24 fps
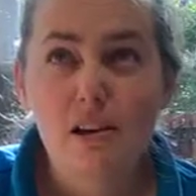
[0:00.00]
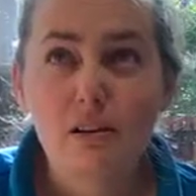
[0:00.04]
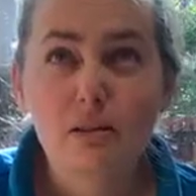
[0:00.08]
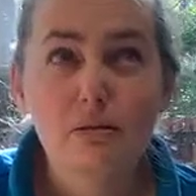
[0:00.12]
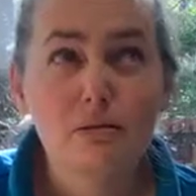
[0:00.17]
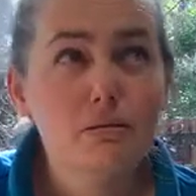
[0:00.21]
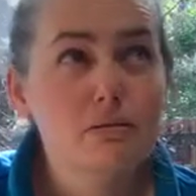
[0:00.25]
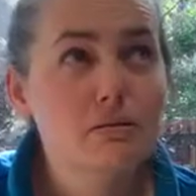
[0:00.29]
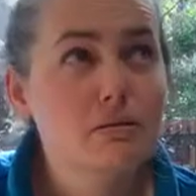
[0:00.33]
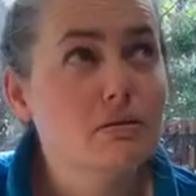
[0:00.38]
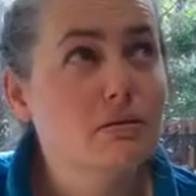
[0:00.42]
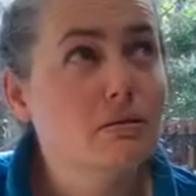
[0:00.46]

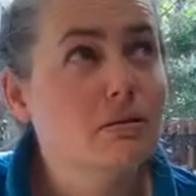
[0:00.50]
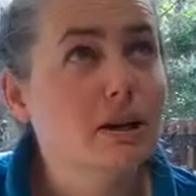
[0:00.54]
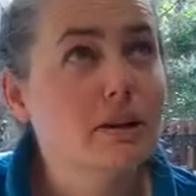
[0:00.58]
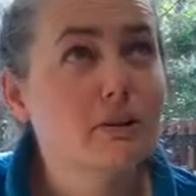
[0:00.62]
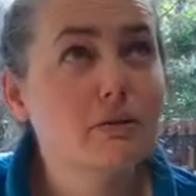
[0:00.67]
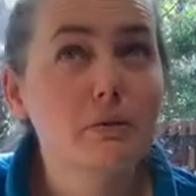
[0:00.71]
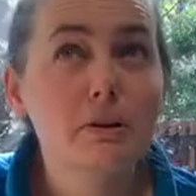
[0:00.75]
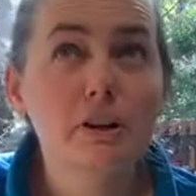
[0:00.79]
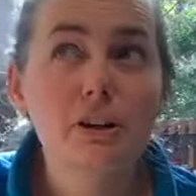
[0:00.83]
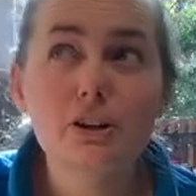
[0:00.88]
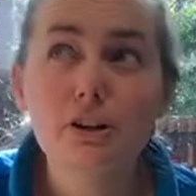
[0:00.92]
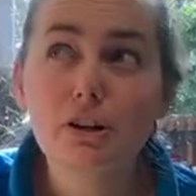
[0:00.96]
Oh, if
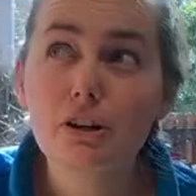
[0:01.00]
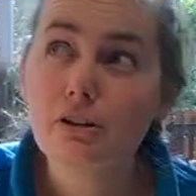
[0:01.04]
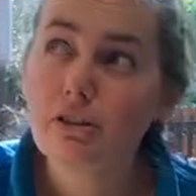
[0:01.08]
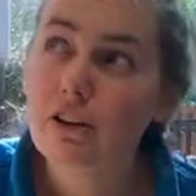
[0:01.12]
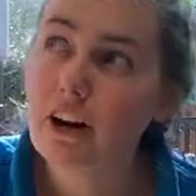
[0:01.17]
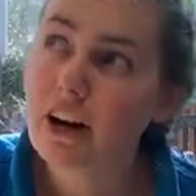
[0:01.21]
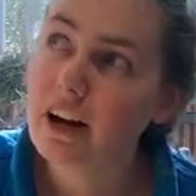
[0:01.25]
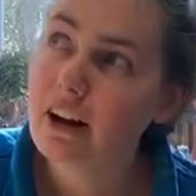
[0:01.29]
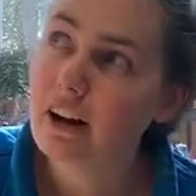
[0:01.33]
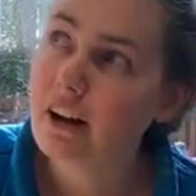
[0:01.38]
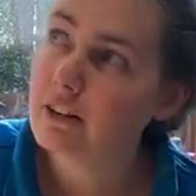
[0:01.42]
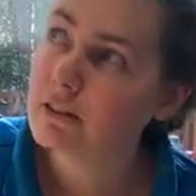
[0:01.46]
we look
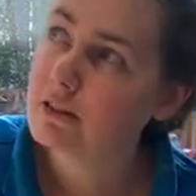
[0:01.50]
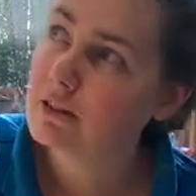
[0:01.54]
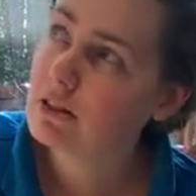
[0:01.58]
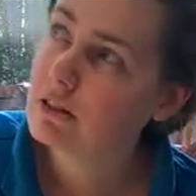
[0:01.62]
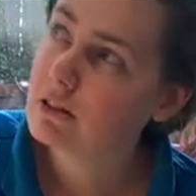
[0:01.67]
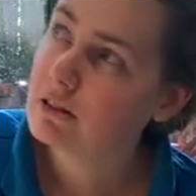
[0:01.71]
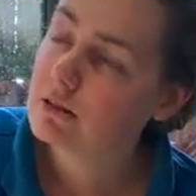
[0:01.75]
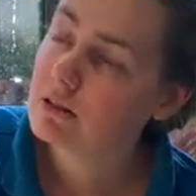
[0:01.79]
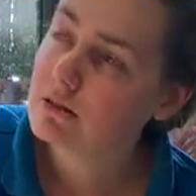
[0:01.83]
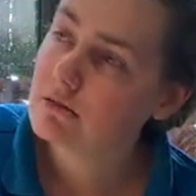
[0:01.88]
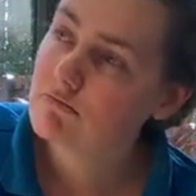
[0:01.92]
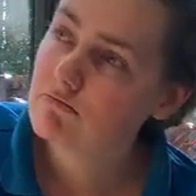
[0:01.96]
around,
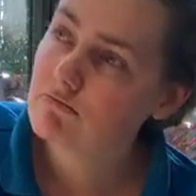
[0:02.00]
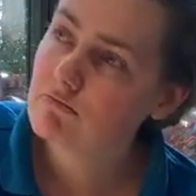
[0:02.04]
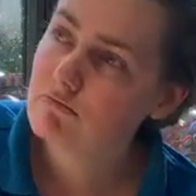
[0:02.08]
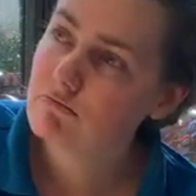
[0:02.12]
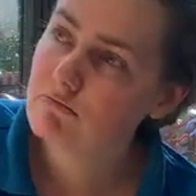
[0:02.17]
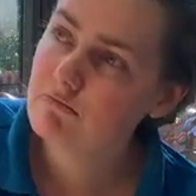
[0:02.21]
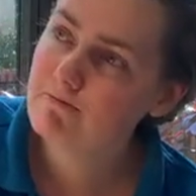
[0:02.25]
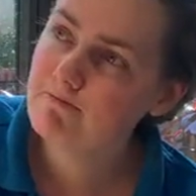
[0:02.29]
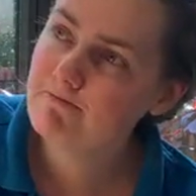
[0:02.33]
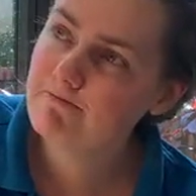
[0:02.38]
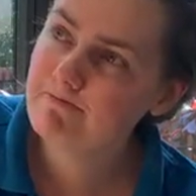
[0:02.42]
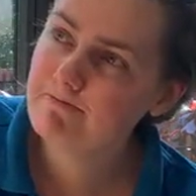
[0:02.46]

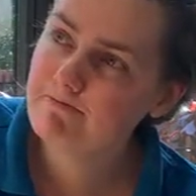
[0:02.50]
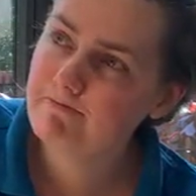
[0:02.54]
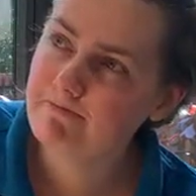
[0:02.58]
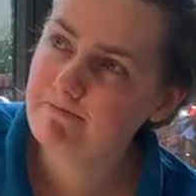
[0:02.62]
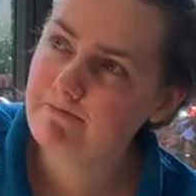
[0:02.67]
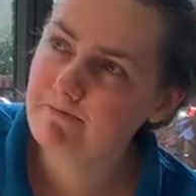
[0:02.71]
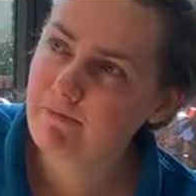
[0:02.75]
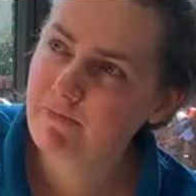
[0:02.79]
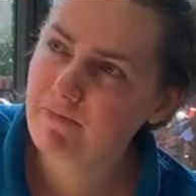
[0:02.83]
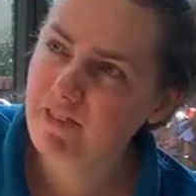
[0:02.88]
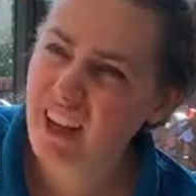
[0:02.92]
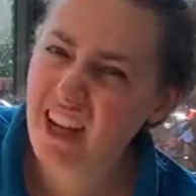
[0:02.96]

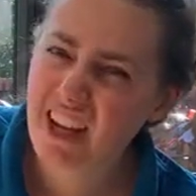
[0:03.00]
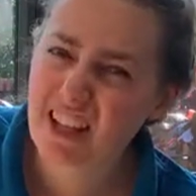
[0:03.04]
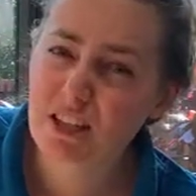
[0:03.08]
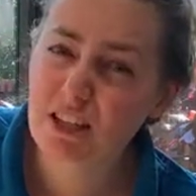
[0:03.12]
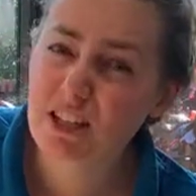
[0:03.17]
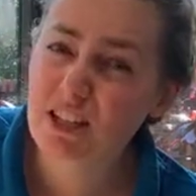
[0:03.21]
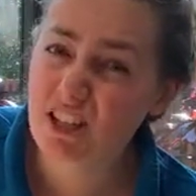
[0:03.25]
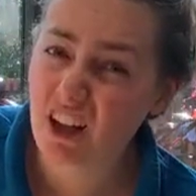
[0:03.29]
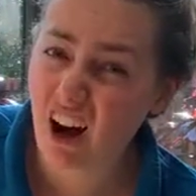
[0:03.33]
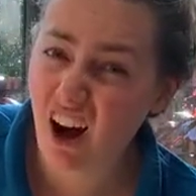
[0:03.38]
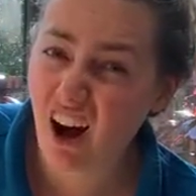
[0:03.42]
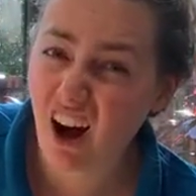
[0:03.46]
it's
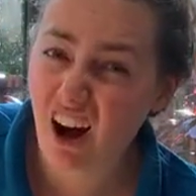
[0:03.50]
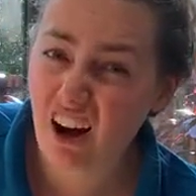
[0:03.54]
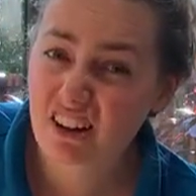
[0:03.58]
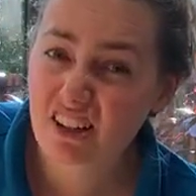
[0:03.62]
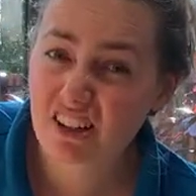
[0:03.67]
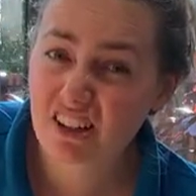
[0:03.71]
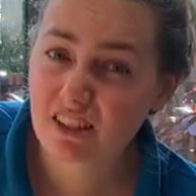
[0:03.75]
dark.